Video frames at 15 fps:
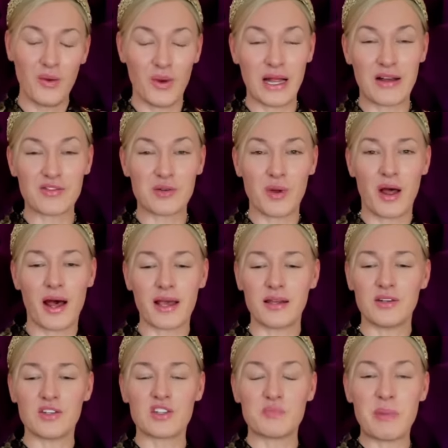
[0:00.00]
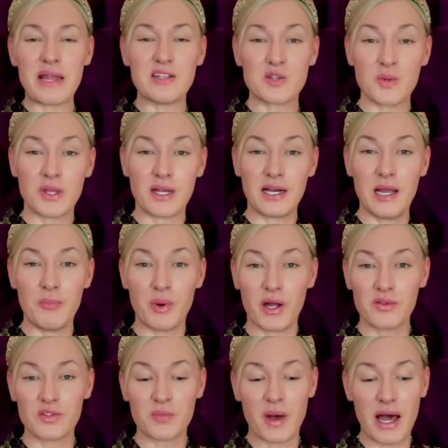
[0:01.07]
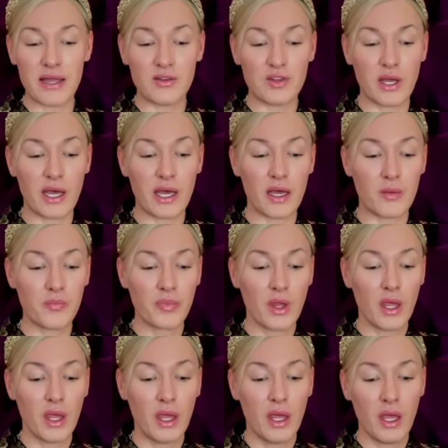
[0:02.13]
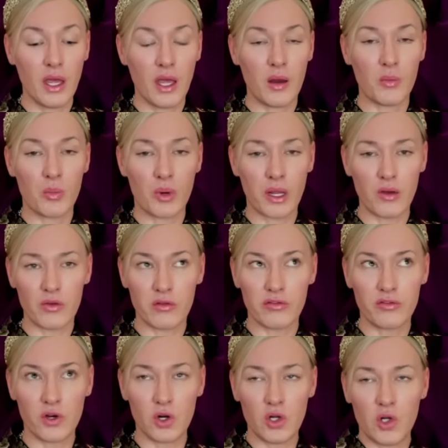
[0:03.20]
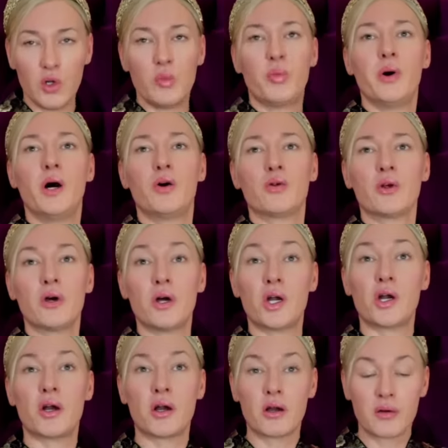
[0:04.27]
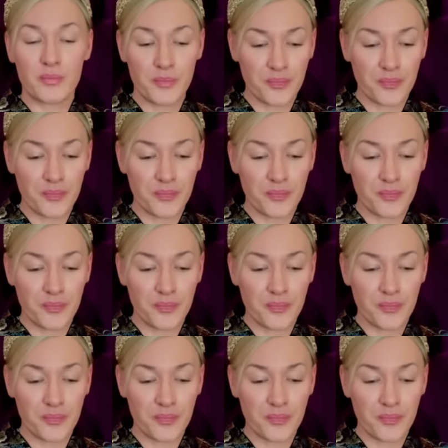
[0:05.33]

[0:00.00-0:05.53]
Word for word: I have some. I can dispense with the clip-ons, my dear, and bring you the full parure.